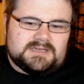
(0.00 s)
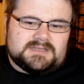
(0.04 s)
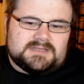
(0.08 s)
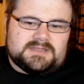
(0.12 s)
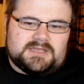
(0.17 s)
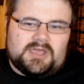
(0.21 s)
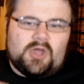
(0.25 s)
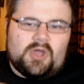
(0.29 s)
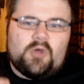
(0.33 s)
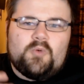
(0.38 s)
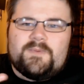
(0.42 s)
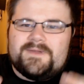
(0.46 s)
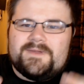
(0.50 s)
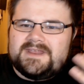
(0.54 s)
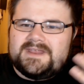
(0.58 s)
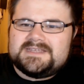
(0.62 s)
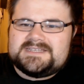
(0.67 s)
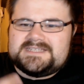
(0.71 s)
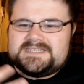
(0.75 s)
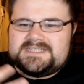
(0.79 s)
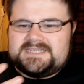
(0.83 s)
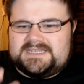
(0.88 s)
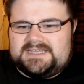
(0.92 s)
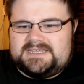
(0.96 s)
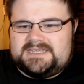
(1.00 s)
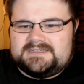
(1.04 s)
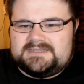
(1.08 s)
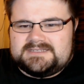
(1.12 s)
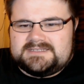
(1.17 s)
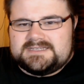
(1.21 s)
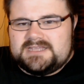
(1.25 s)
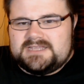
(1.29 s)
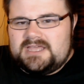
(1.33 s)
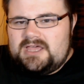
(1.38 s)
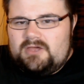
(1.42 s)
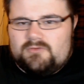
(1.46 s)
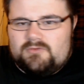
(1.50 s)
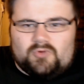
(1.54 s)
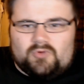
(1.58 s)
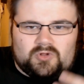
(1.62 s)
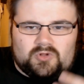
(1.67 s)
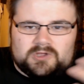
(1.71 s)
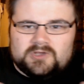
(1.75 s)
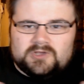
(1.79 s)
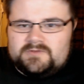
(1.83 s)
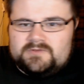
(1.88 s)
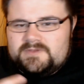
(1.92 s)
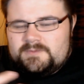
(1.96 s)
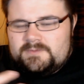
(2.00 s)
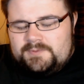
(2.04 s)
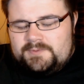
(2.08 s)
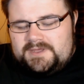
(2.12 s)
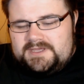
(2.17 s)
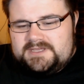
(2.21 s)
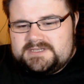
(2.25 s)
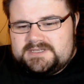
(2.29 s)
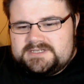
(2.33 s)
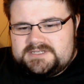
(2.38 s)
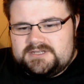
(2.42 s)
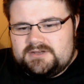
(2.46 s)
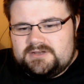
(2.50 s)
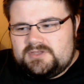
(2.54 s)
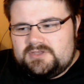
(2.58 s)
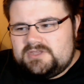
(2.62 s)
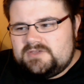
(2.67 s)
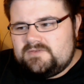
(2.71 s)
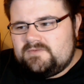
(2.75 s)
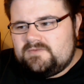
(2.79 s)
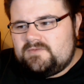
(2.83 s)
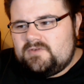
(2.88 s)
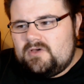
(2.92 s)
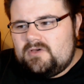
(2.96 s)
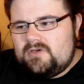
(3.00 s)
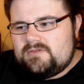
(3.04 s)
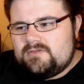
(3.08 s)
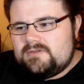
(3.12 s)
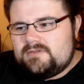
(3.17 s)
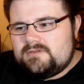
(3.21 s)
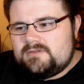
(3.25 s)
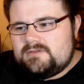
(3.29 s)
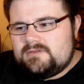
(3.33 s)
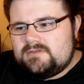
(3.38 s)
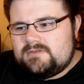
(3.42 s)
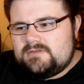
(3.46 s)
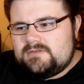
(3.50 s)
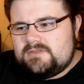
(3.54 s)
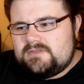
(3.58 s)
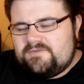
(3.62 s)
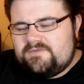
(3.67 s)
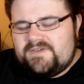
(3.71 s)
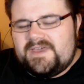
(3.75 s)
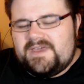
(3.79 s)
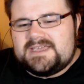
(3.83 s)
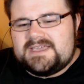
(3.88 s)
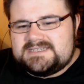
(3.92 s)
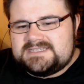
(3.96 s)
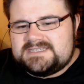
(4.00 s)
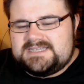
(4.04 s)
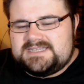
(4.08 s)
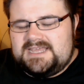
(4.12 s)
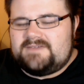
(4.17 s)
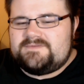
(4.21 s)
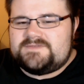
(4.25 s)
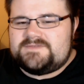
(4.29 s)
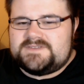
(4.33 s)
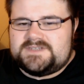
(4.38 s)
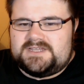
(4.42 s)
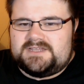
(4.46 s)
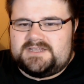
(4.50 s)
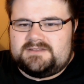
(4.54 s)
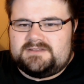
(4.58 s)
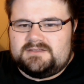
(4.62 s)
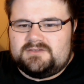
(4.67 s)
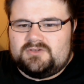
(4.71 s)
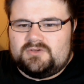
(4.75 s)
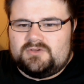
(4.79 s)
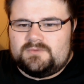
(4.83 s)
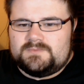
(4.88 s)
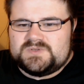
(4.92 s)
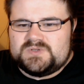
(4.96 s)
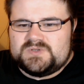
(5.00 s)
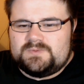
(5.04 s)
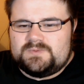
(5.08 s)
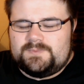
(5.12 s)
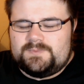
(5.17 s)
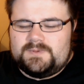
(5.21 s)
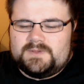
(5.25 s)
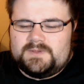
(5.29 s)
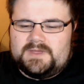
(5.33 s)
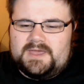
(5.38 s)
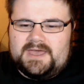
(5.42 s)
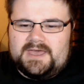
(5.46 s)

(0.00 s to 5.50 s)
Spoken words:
opening scenes are all over the place. You know, you've got the first death scene that comes up.